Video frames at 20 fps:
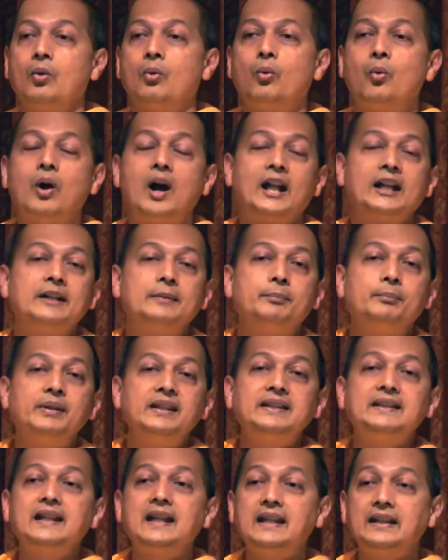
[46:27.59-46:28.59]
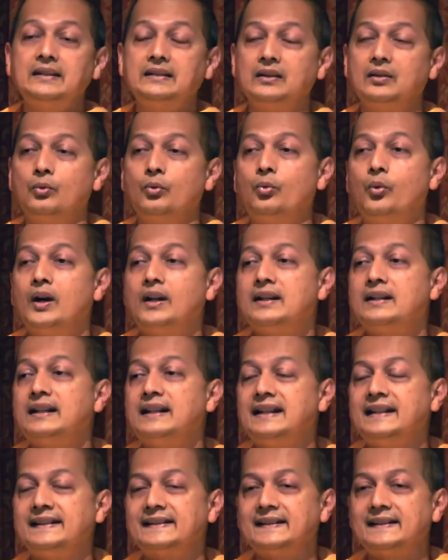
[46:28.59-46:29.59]
one being, one
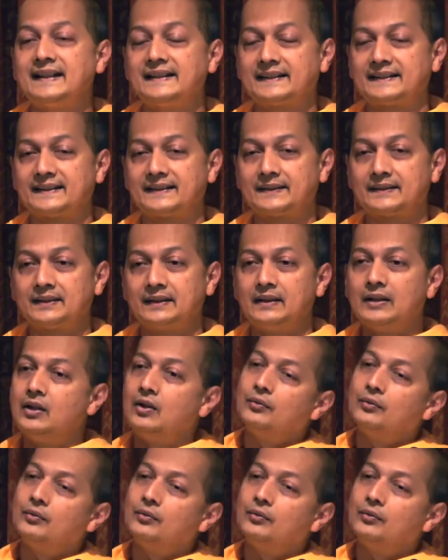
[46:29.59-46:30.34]
isness,